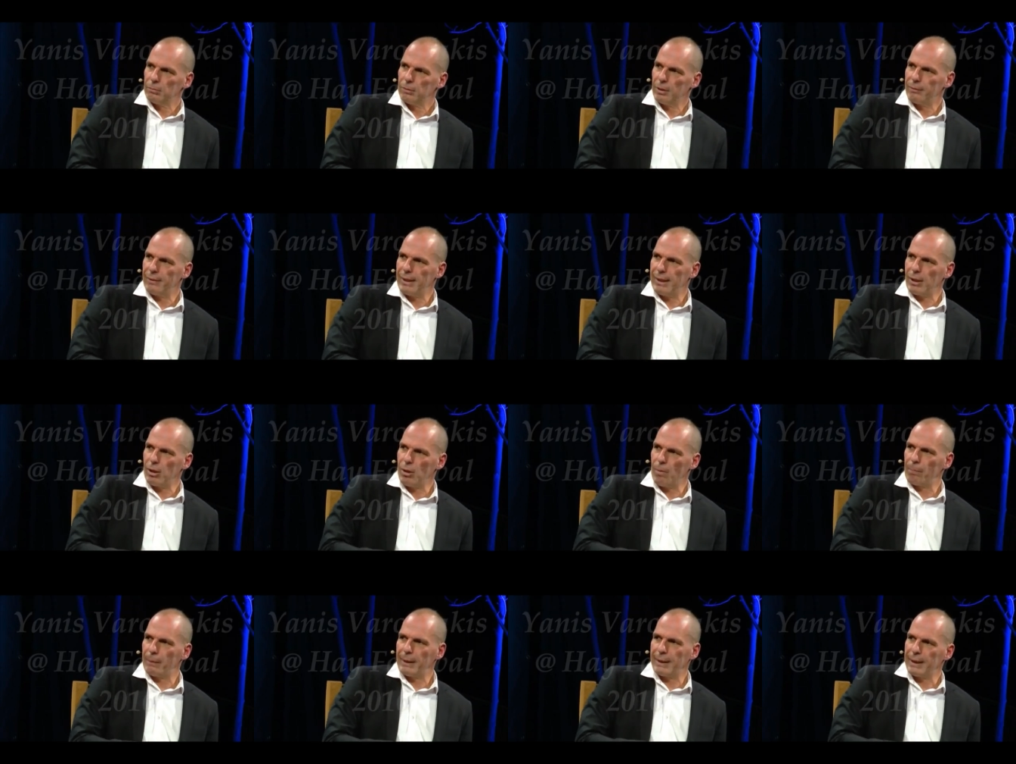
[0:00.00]
a very
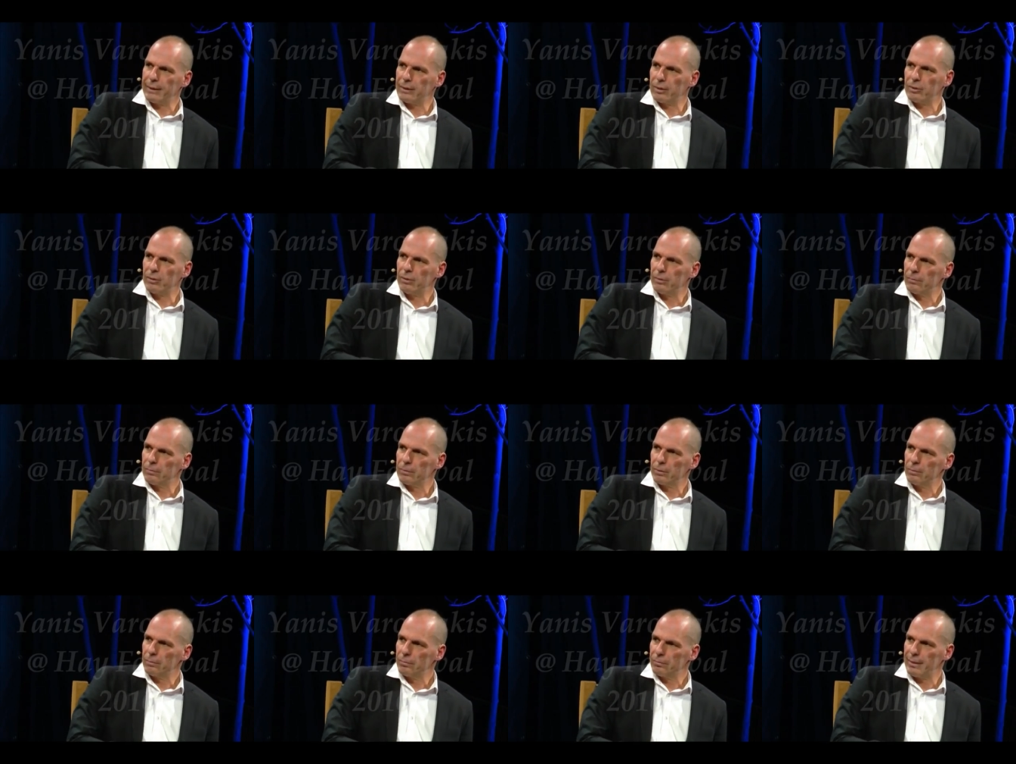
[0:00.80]
complicated
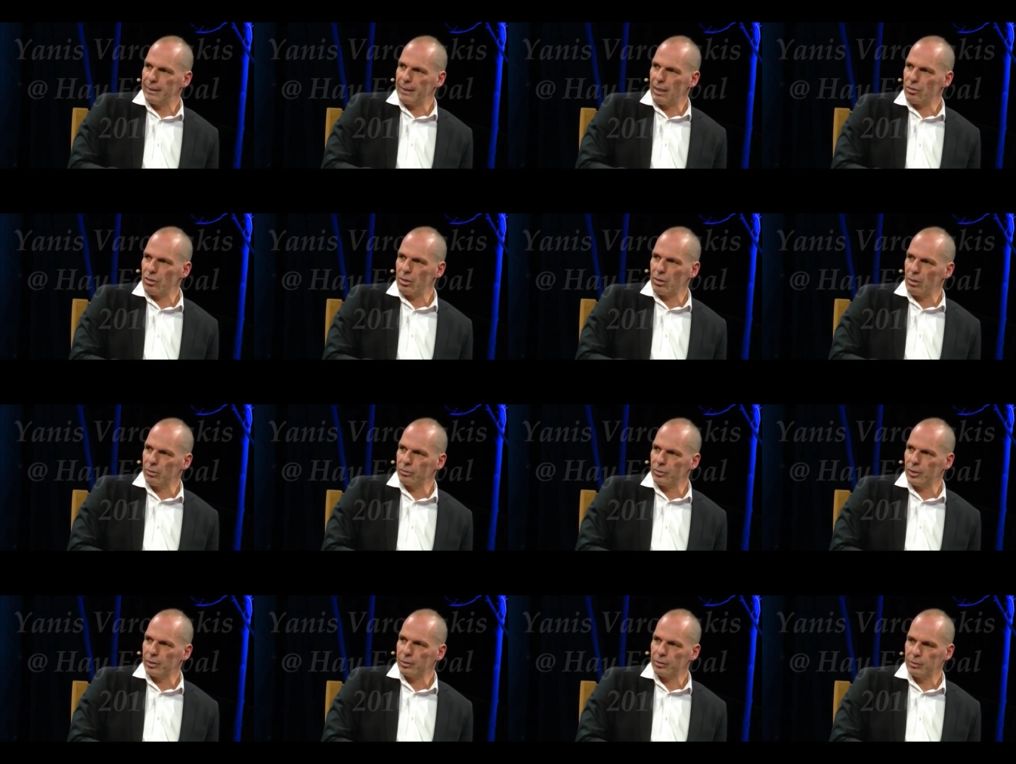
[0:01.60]
financial
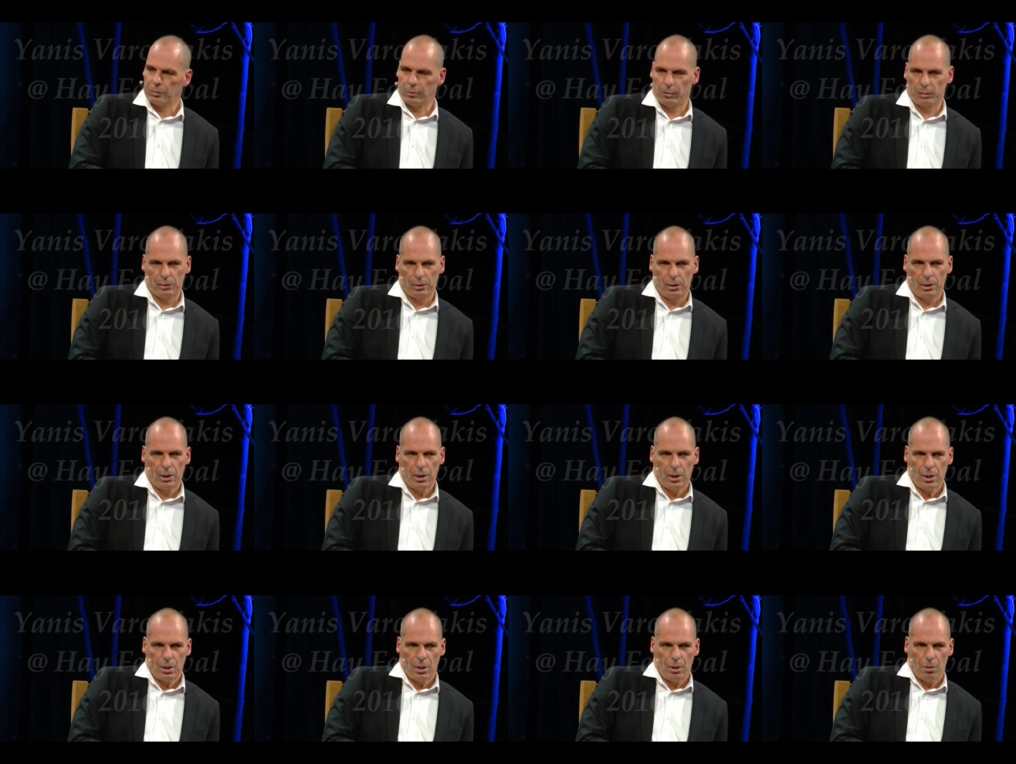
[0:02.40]
contract,
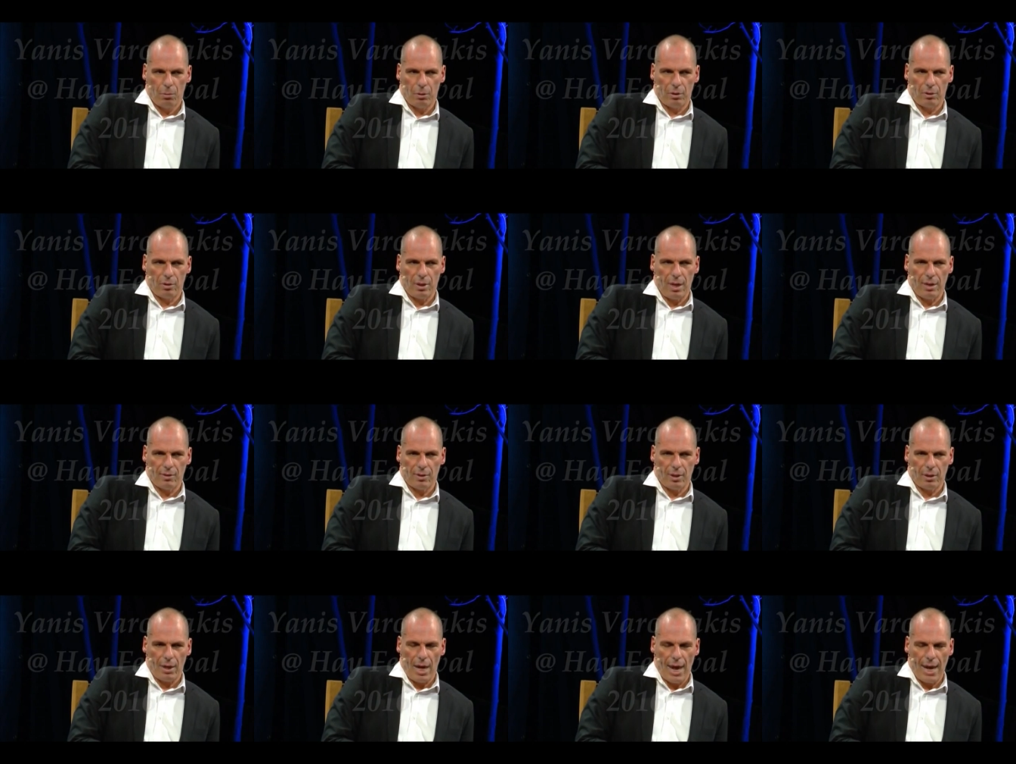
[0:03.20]
which
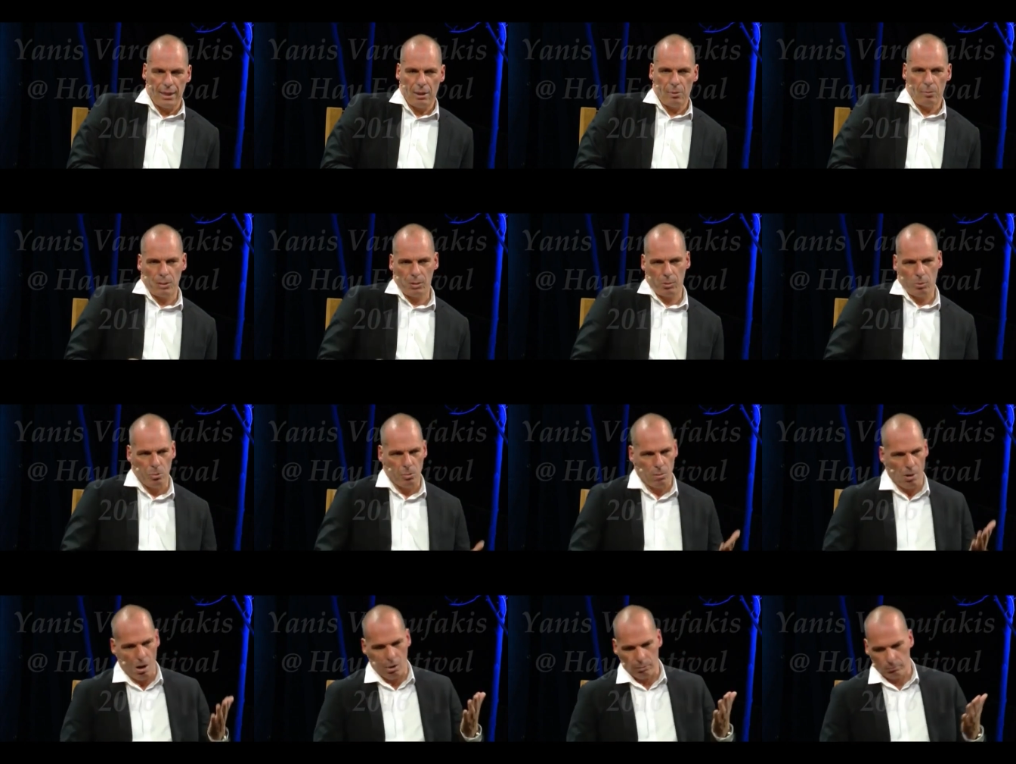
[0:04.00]
says that anyone
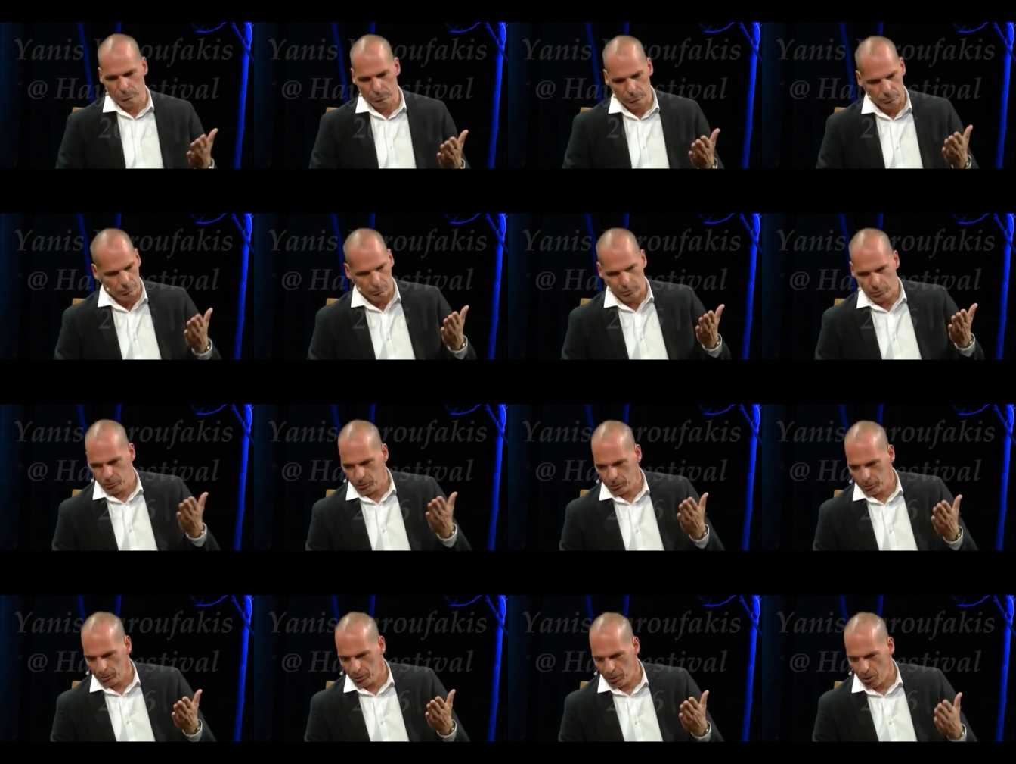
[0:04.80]
who
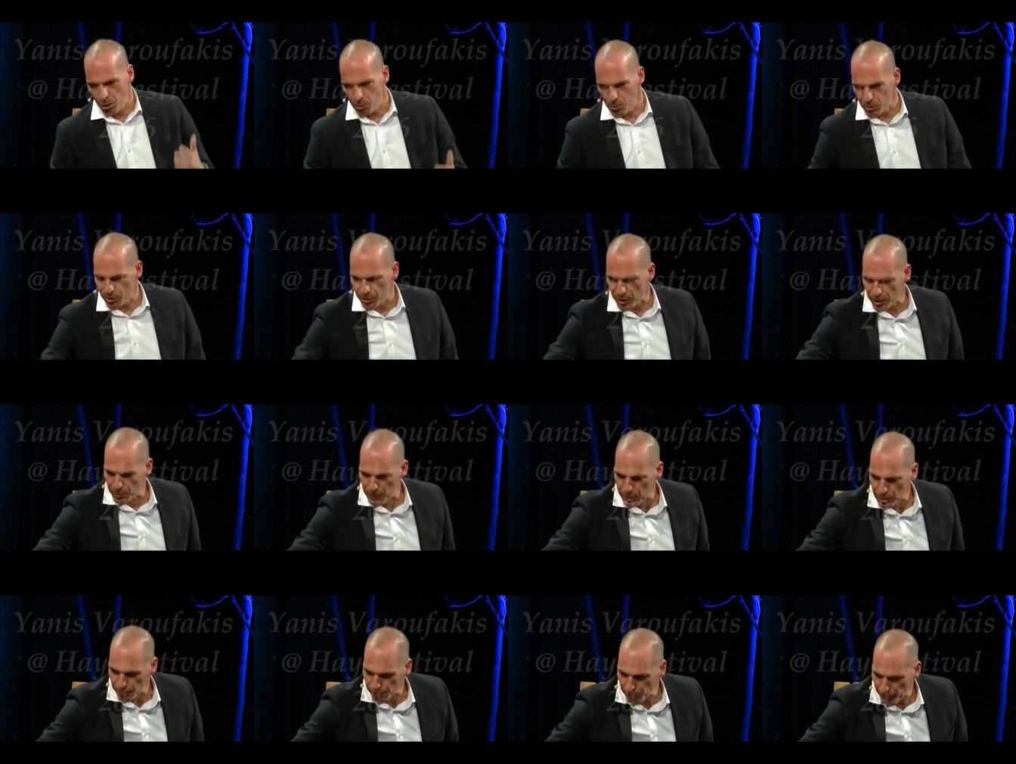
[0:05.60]
owns this
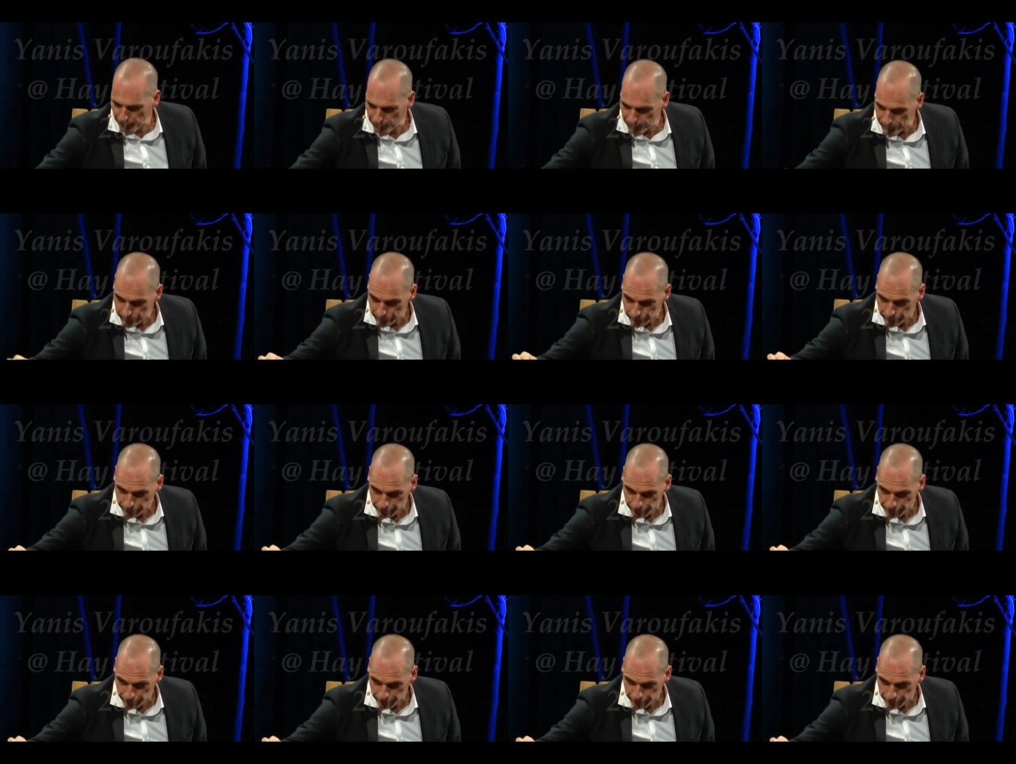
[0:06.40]
piece of paper